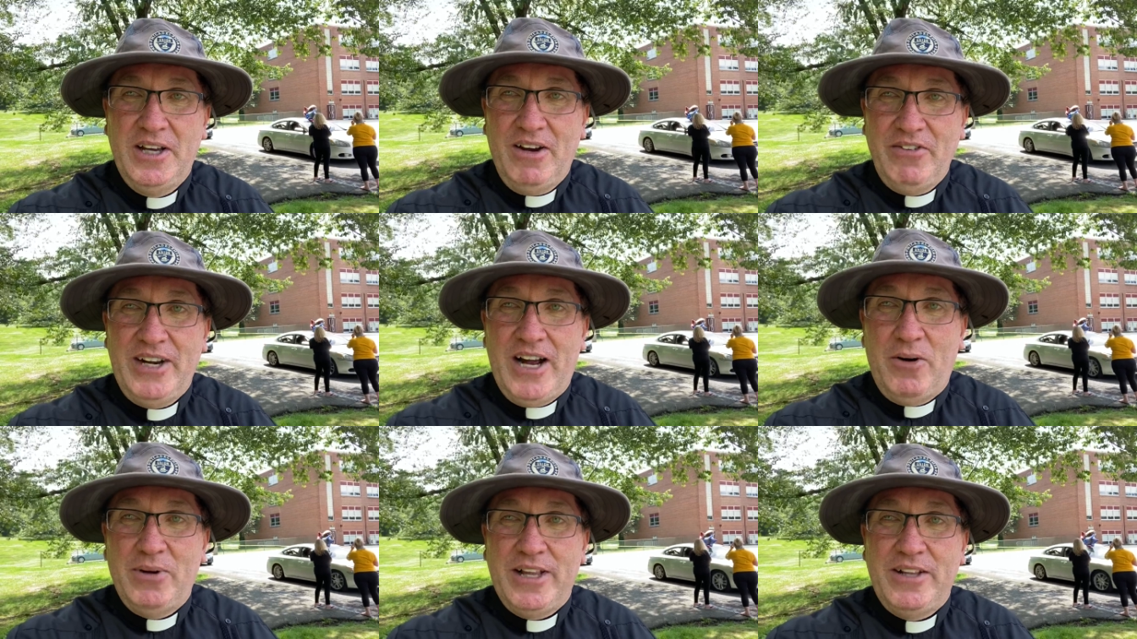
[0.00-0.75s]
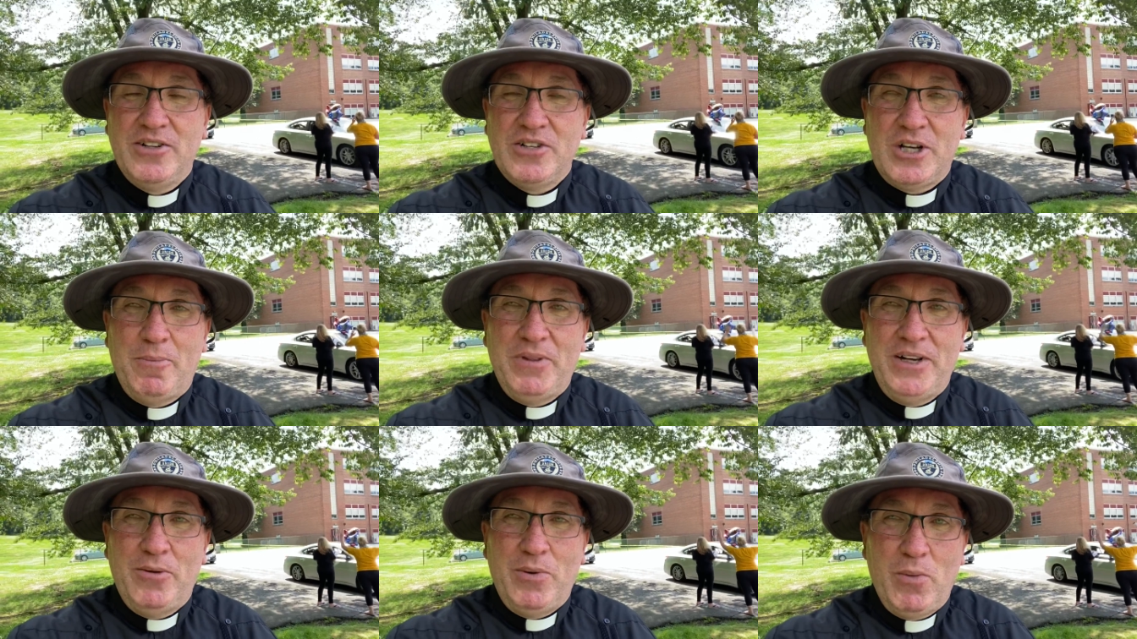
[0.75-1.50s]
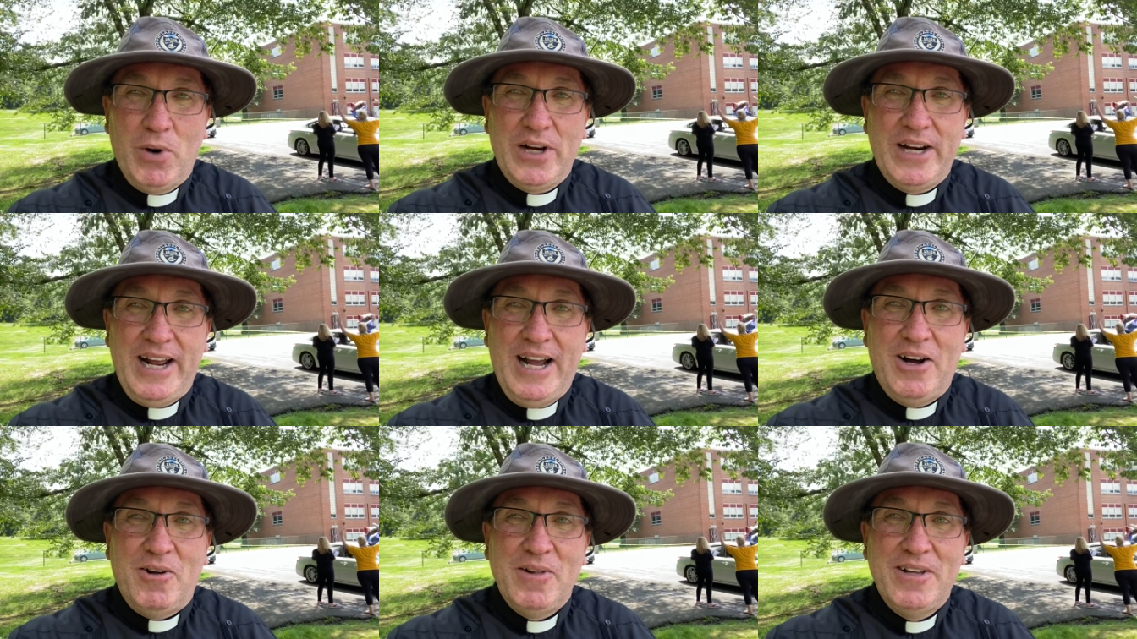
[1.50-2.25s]
Every now and then there's something and we work it
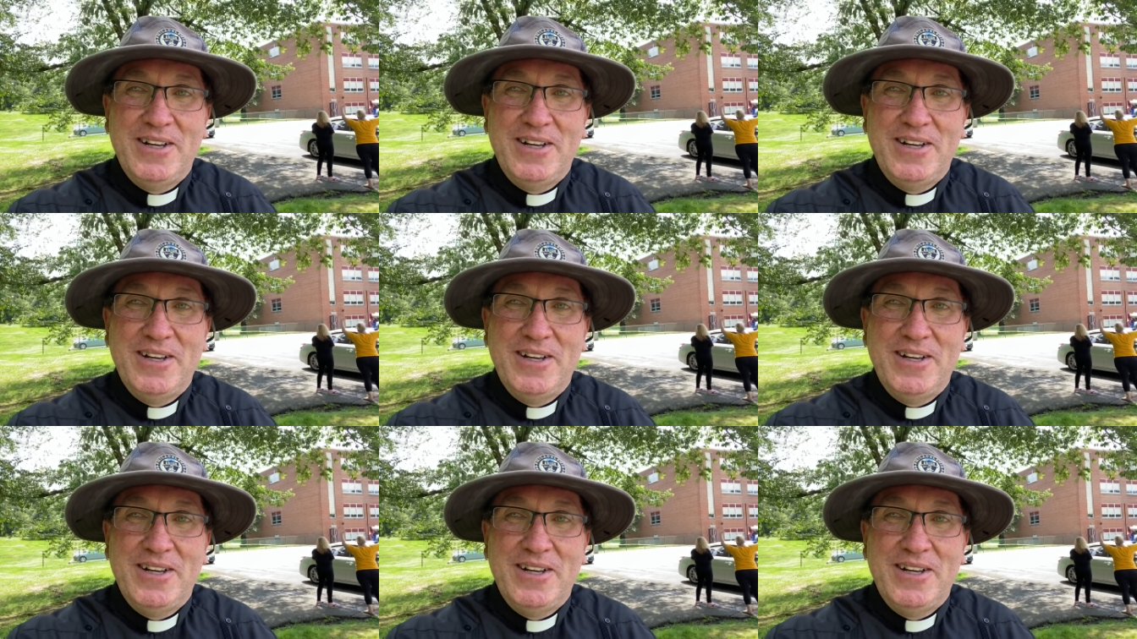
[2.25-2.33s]
out.